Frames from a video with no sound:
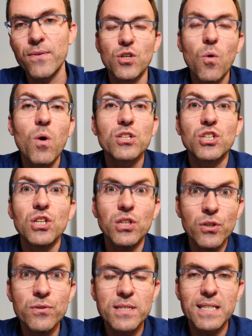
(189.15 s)
You don't want to
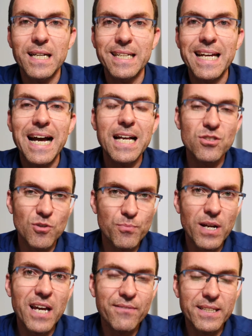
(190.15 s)
lose that. It has your
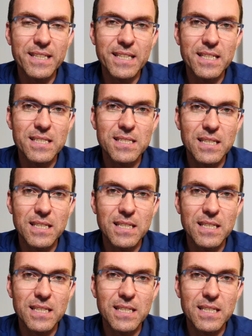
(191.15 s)
private keys.